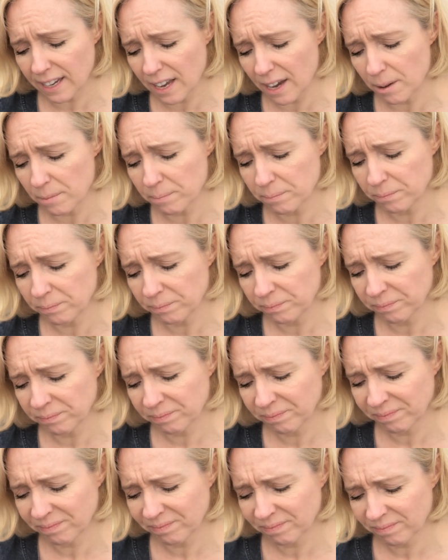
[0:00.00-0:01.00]

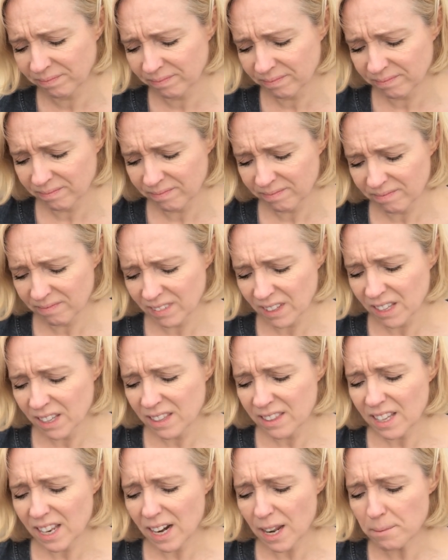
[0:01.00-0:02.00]

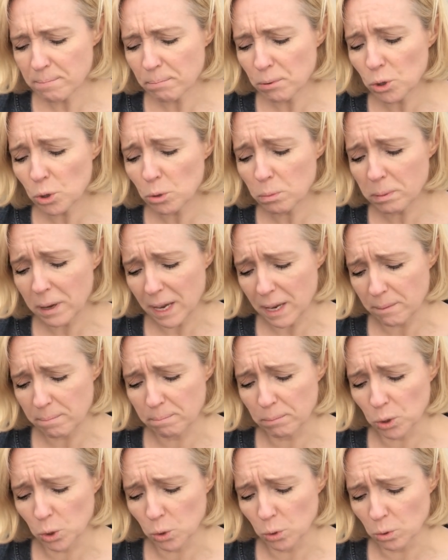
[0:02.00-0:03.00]
they're like ball pit
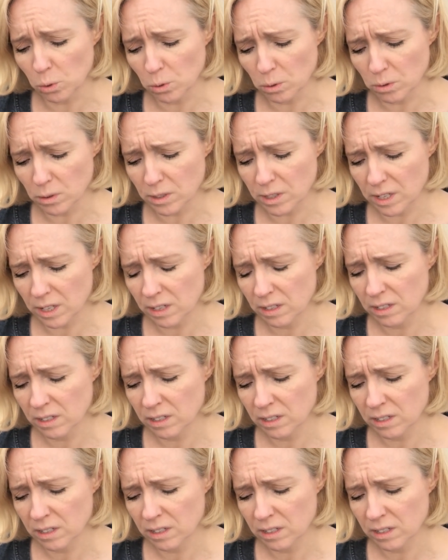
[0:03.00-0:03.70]
balls,